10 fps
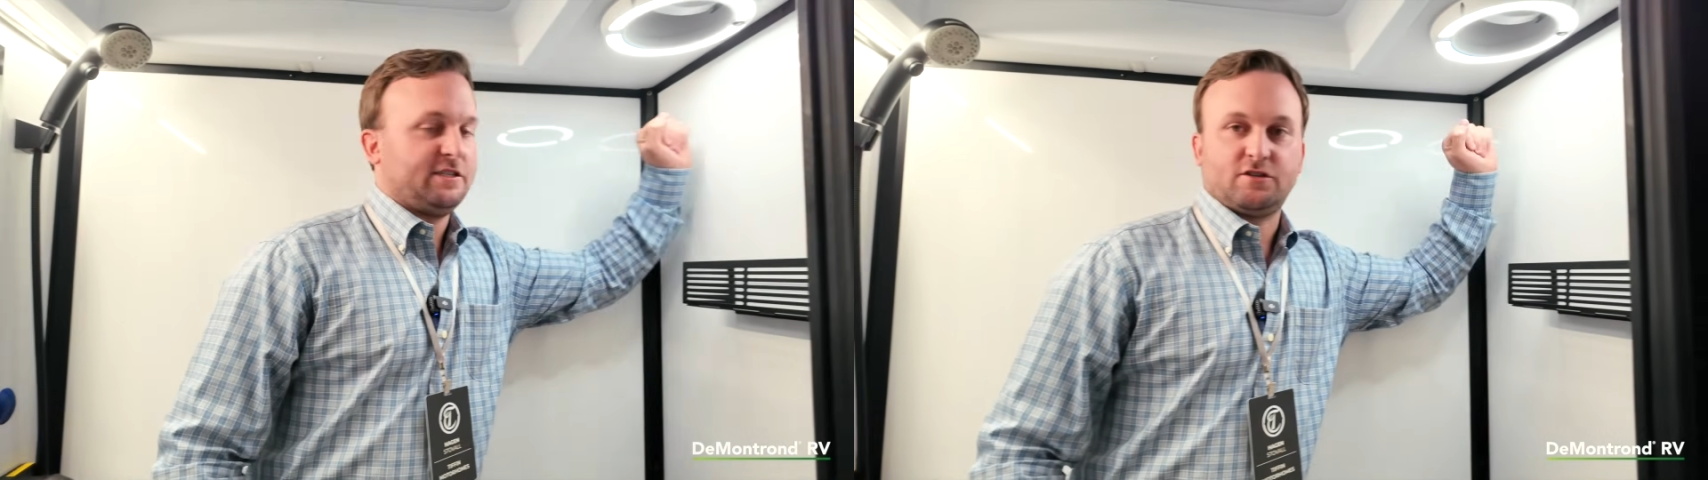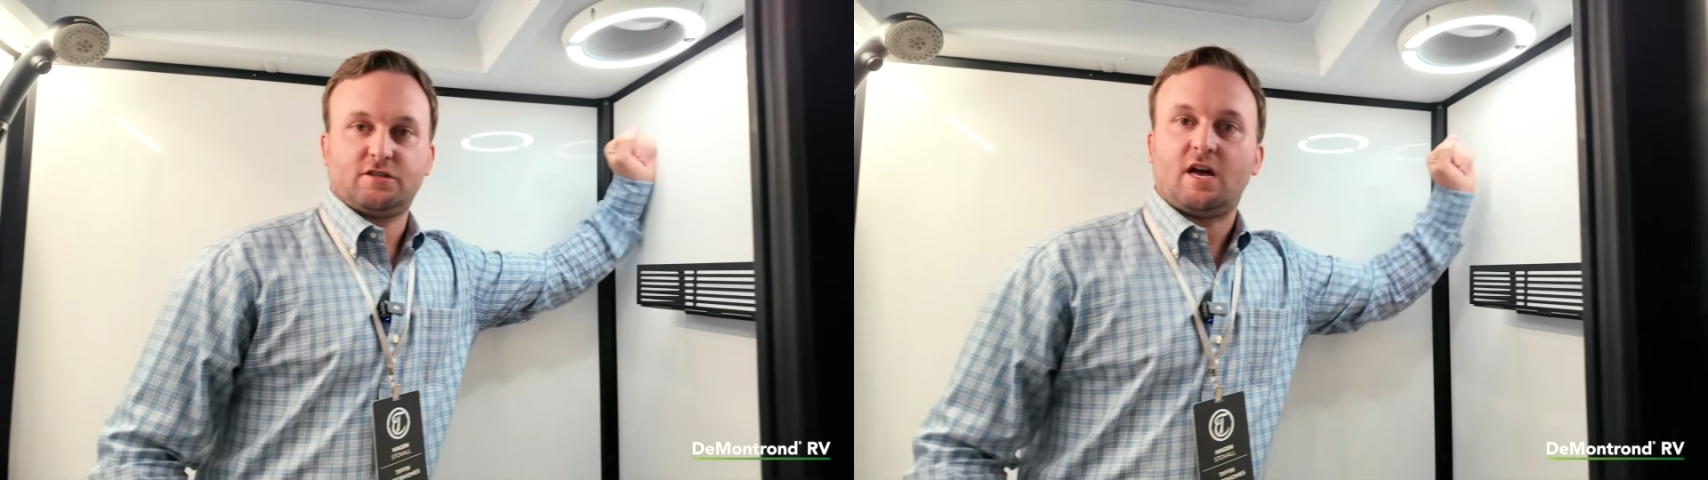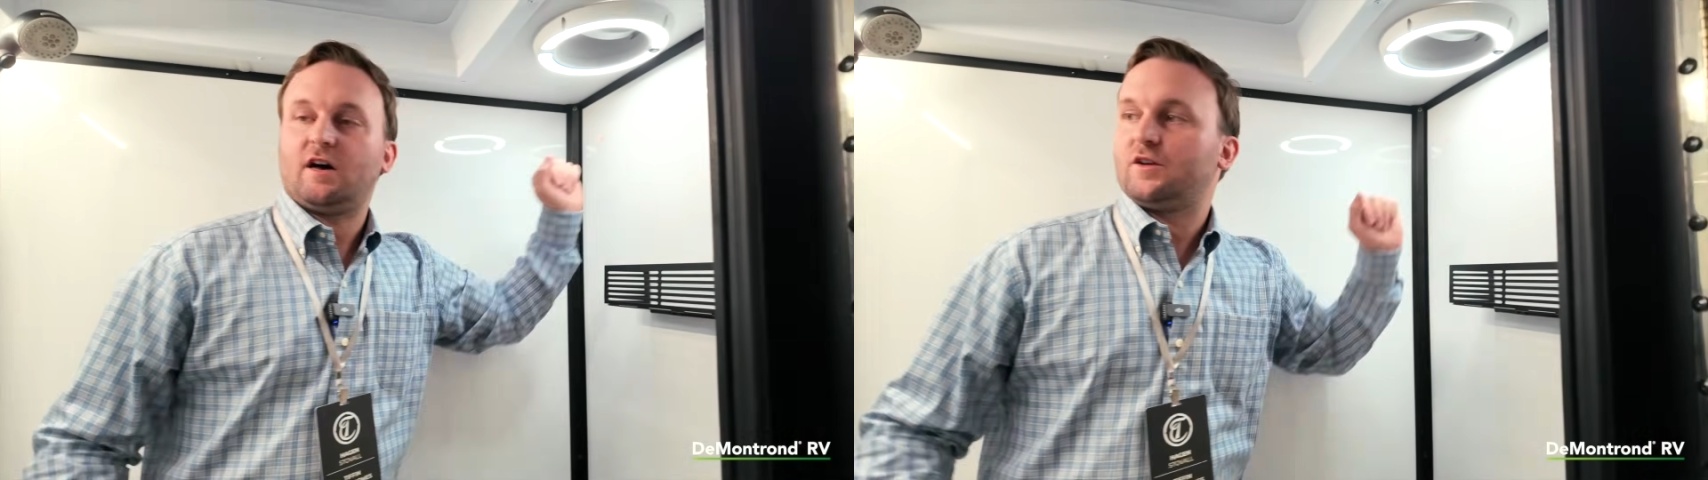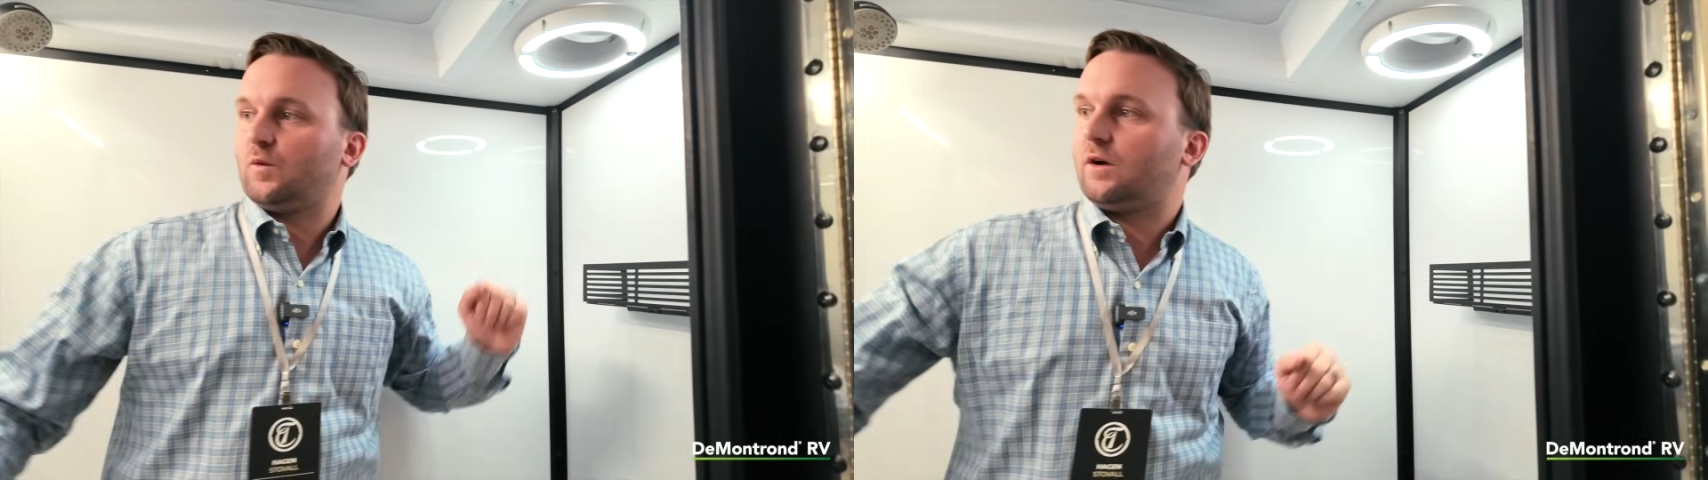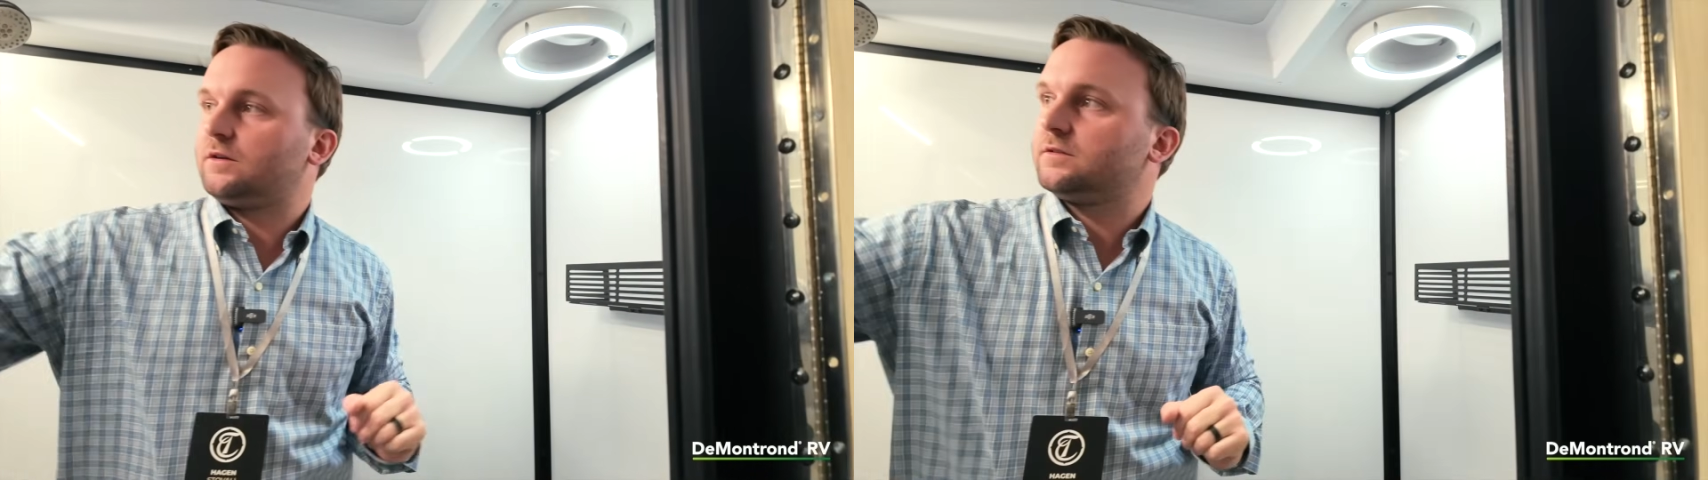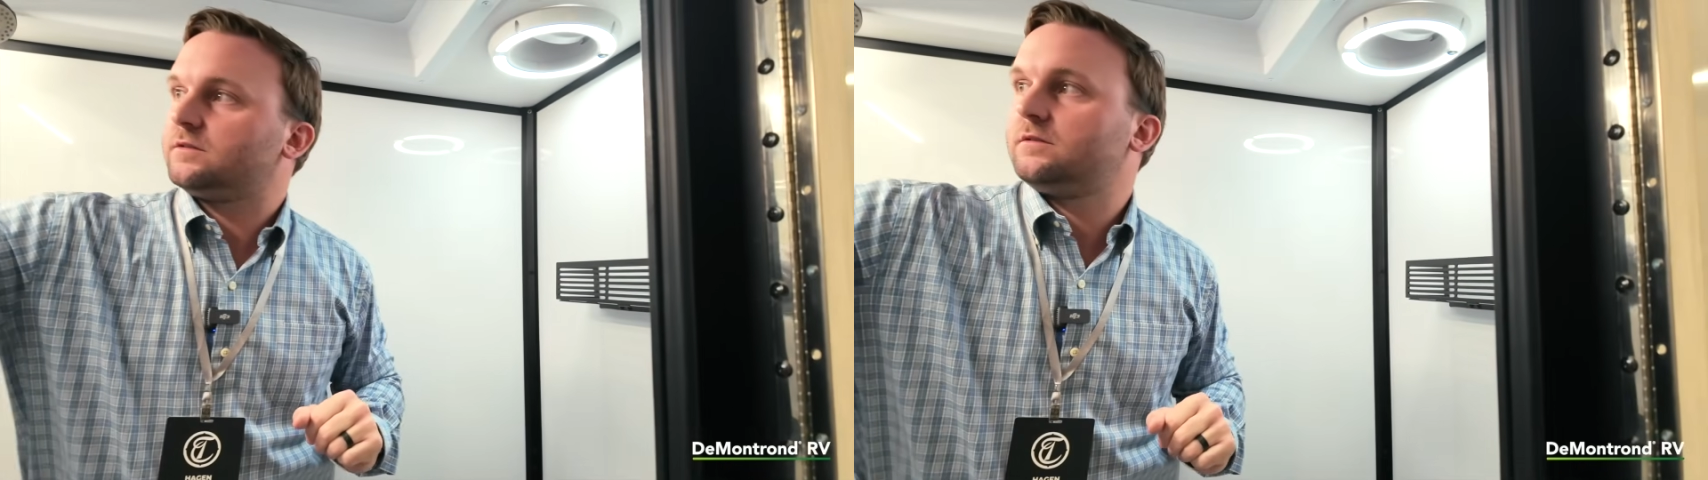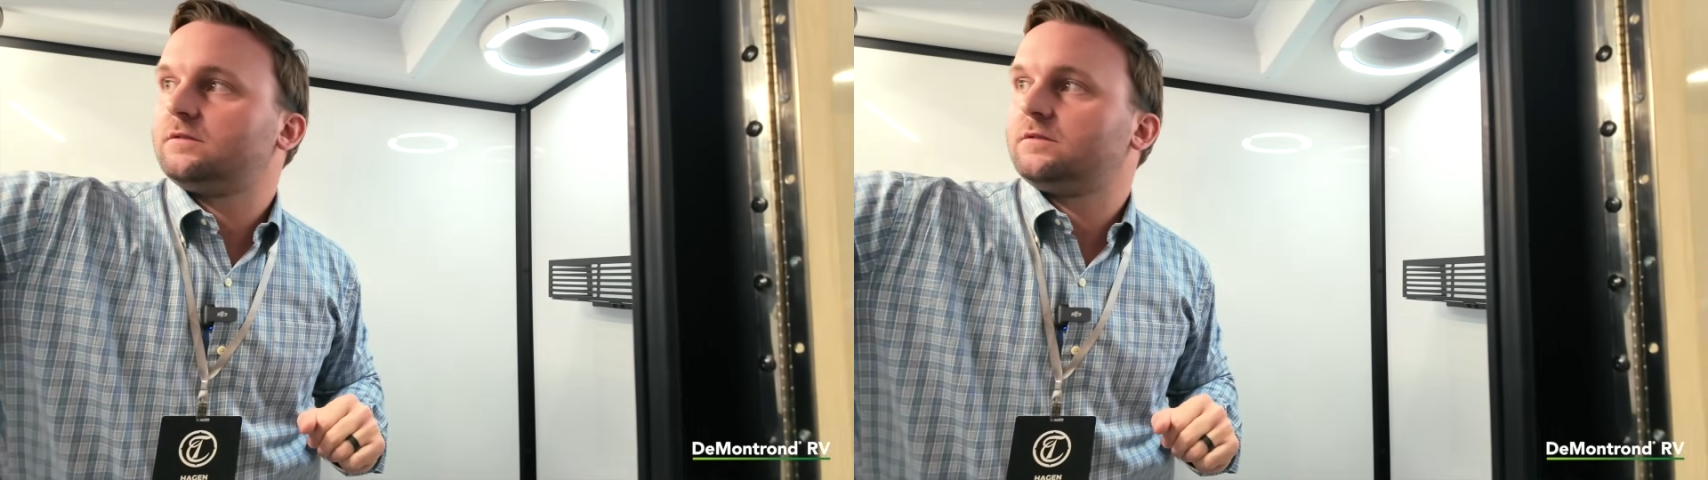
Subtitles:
solid walls